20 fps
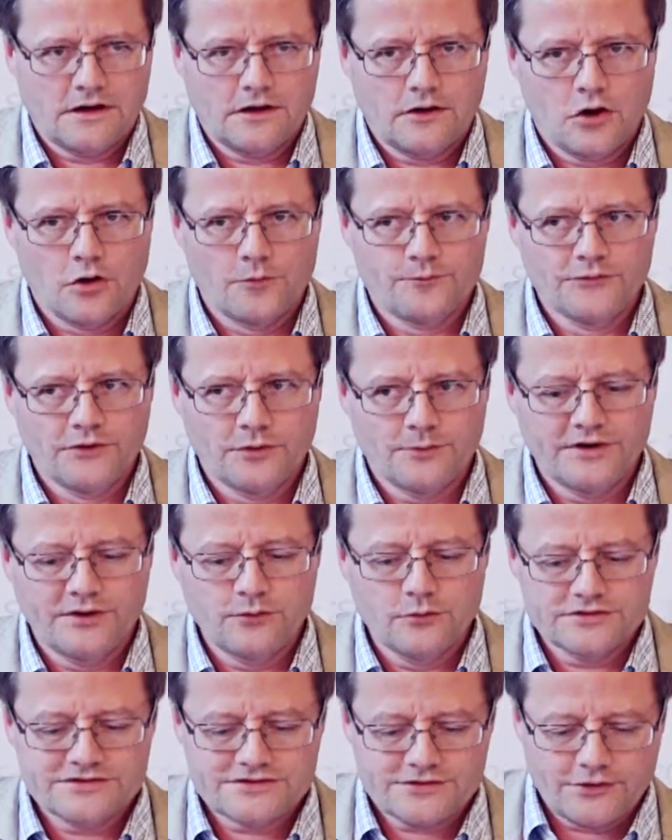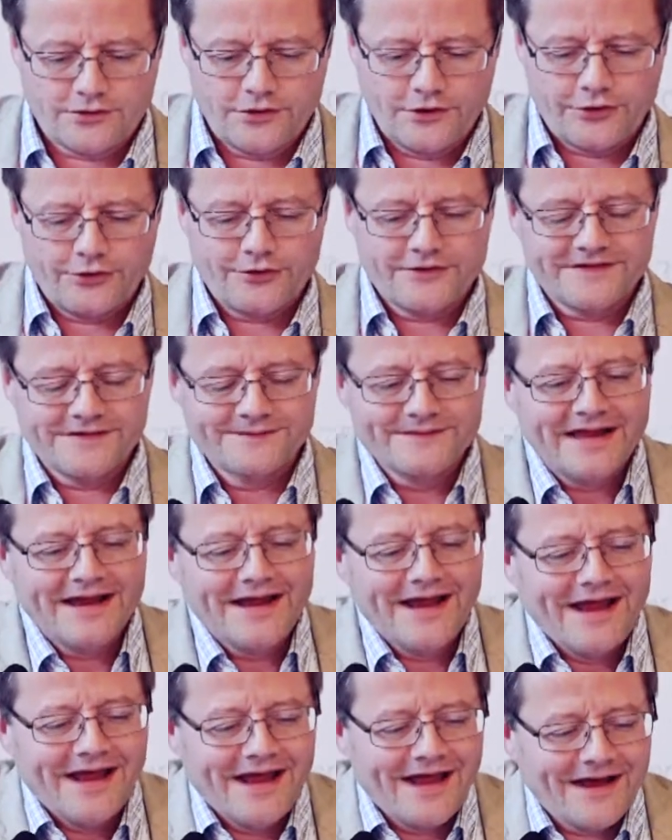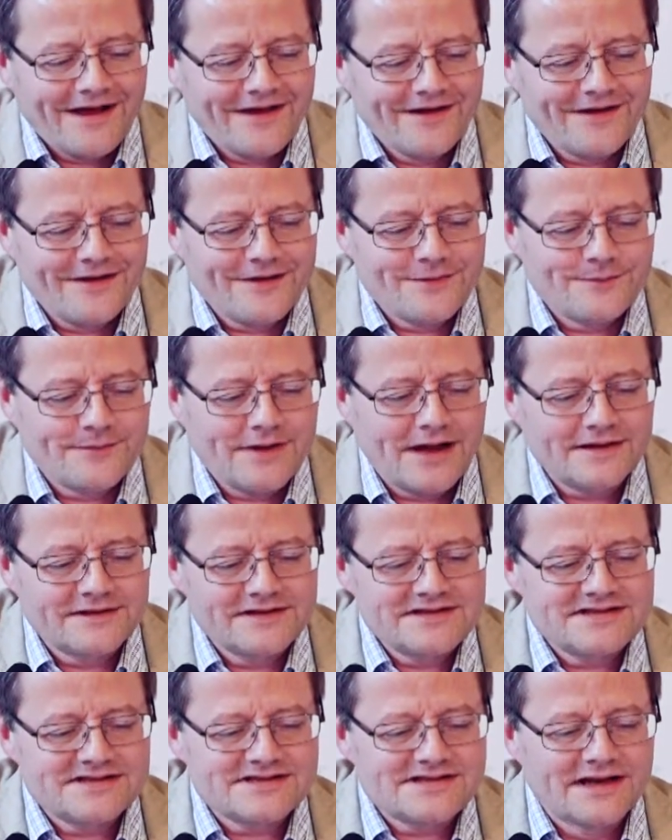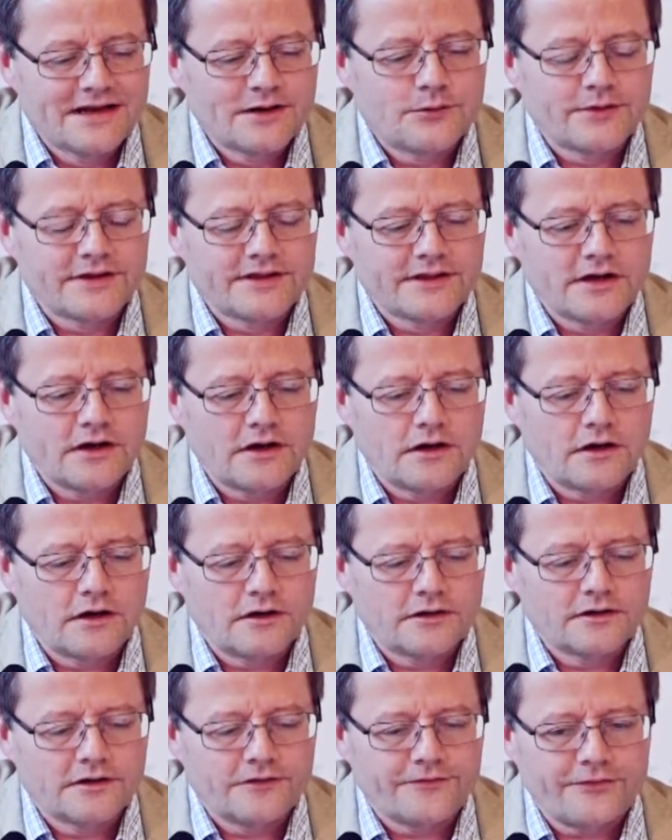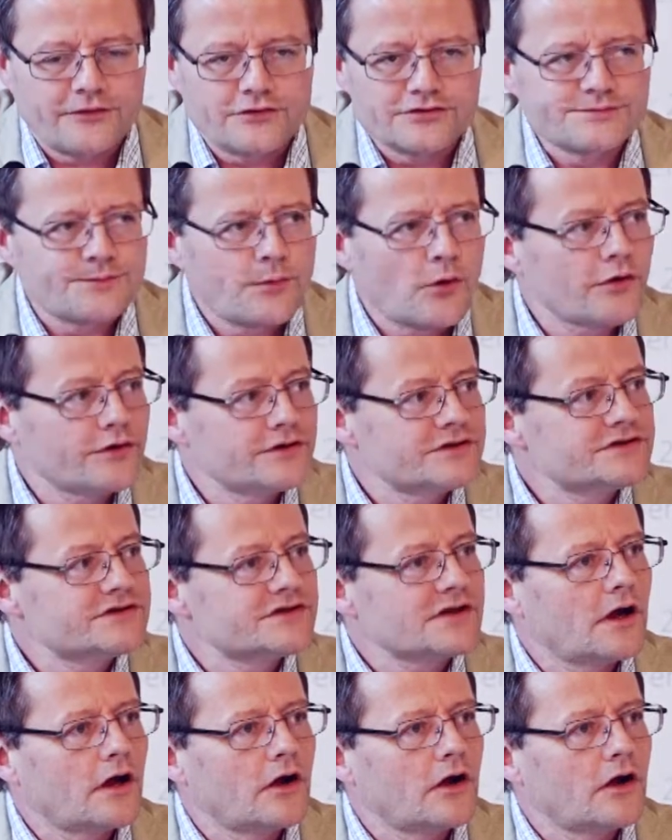Hope nobody was hurt. This is linked with the first point.